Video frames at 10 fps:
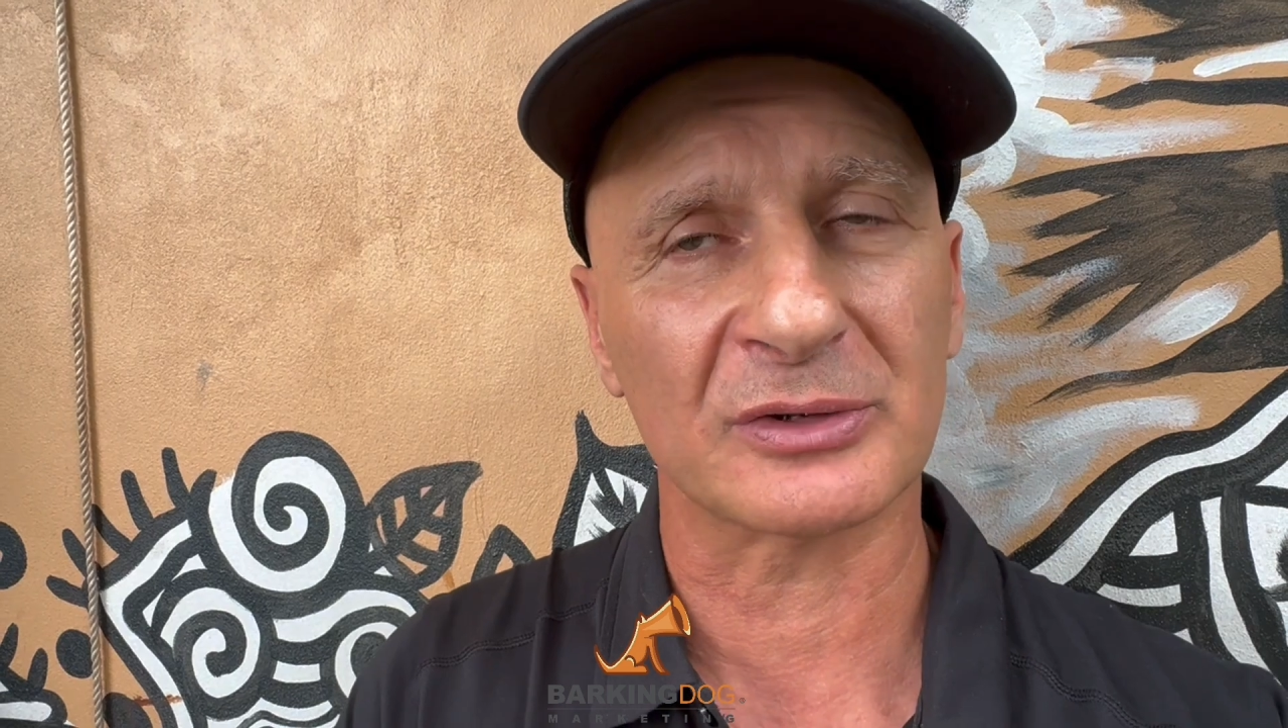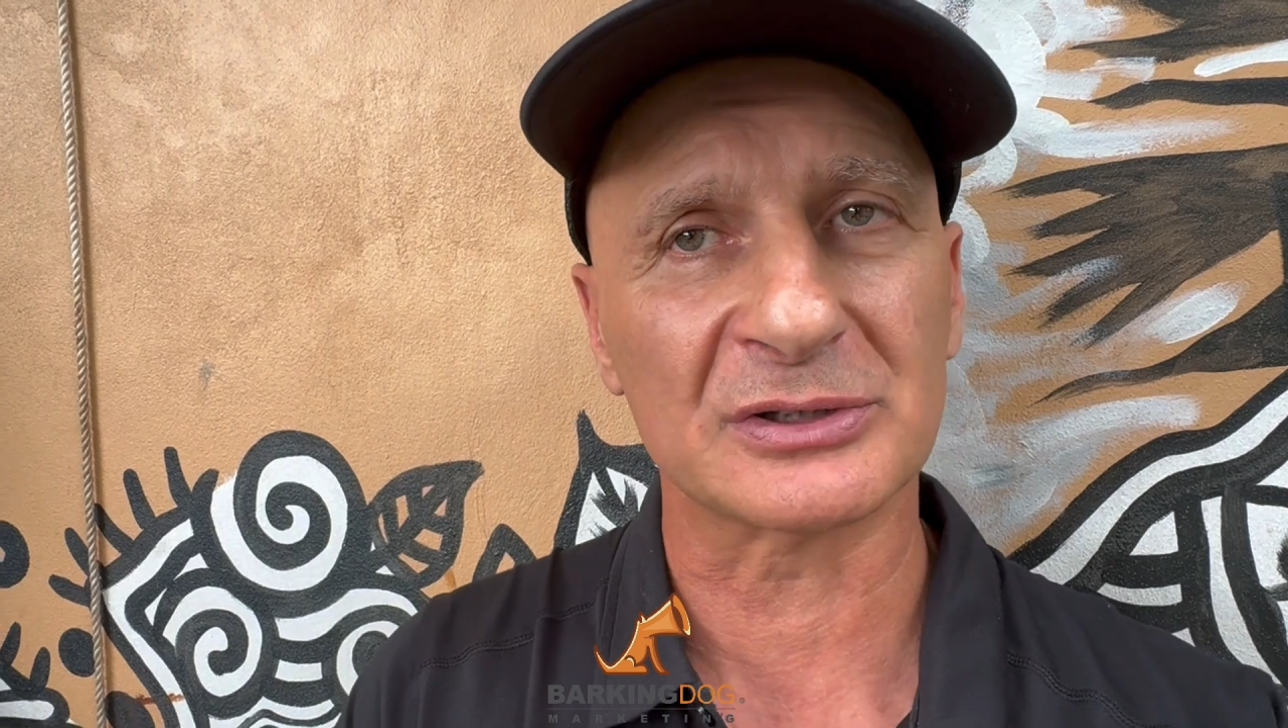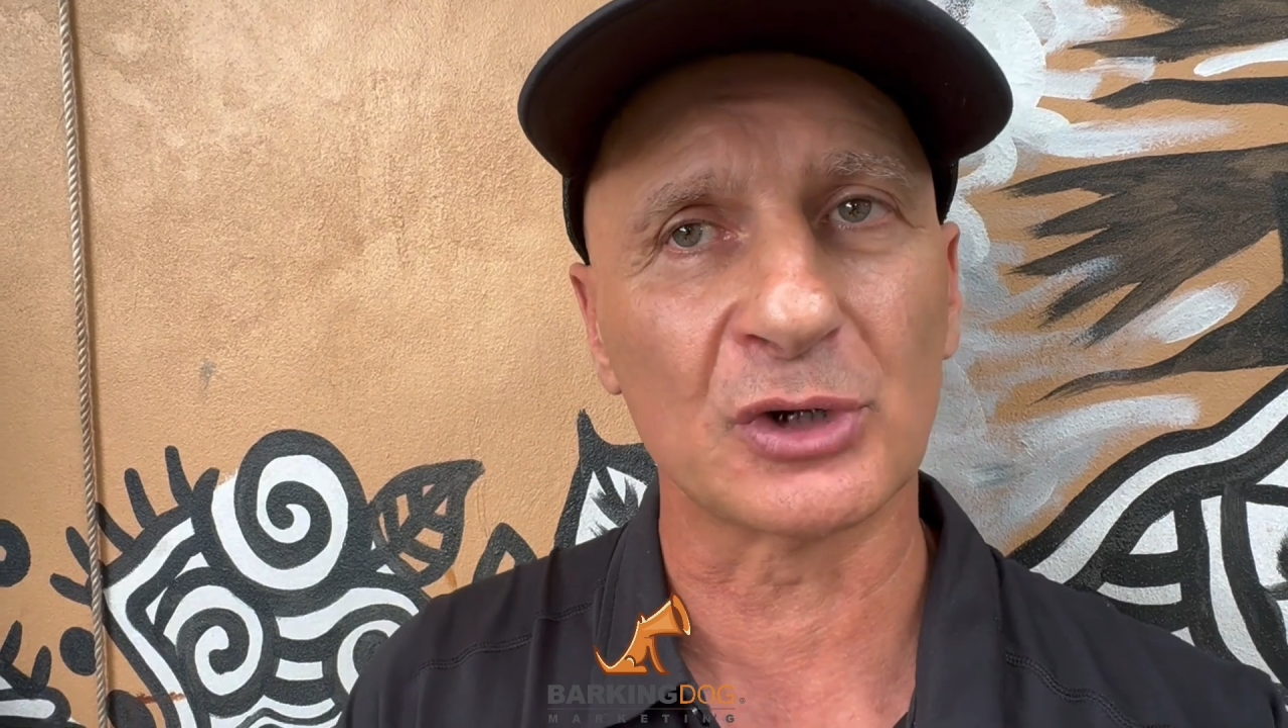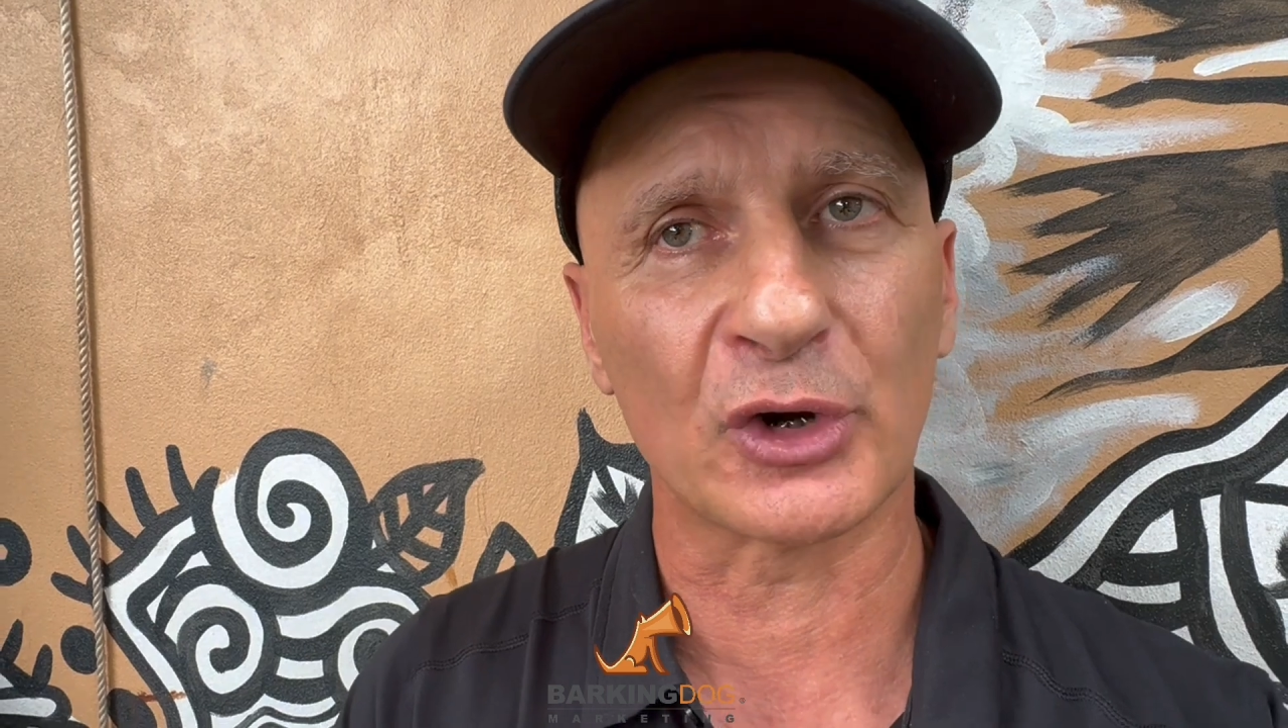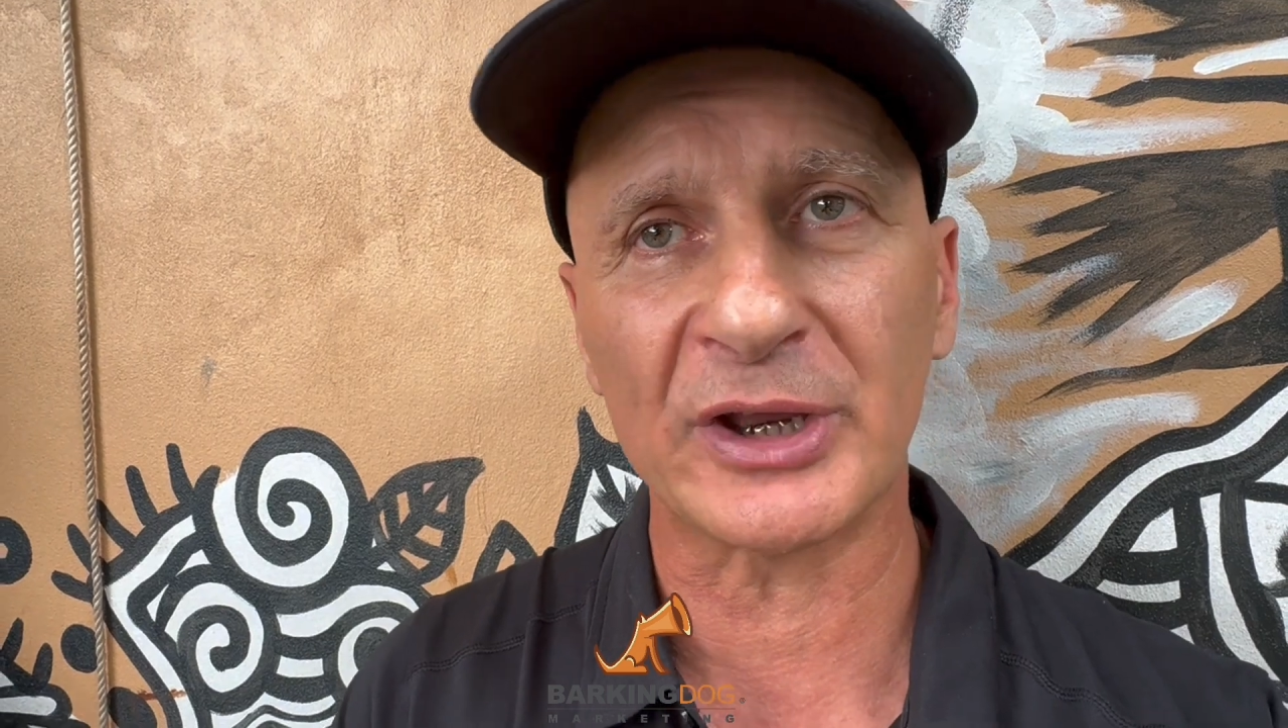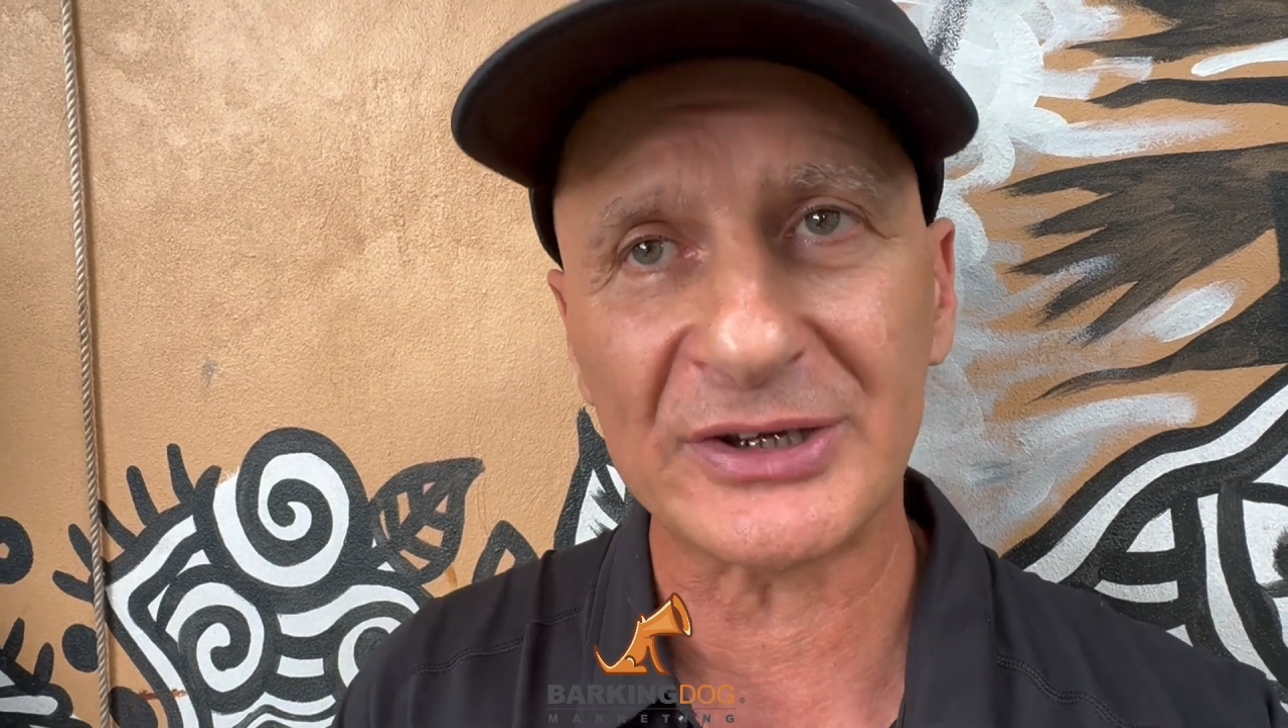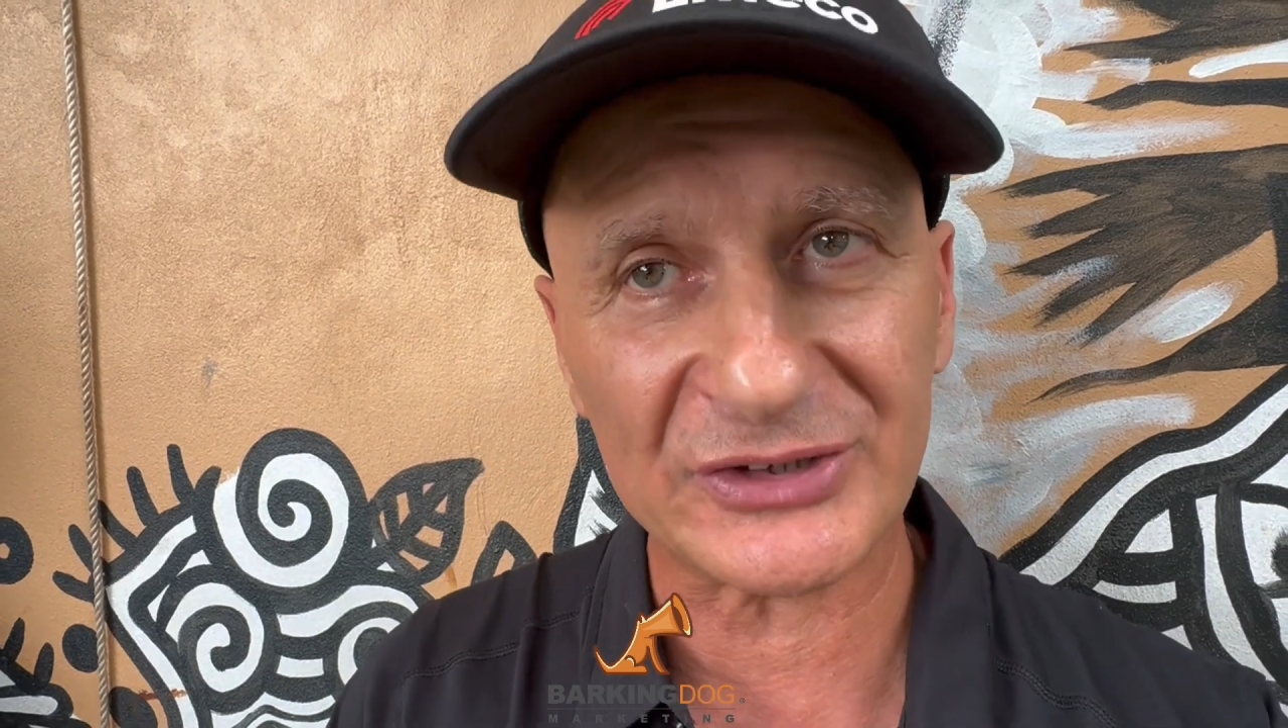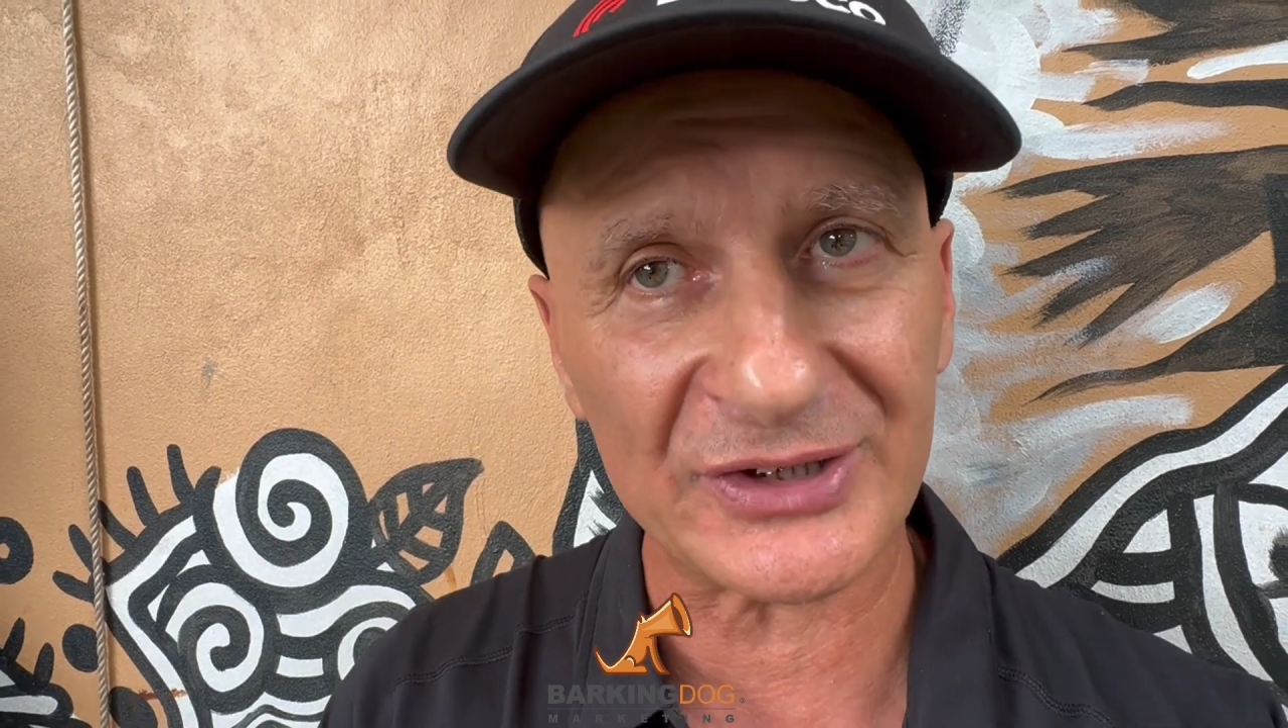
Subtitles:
He's not easy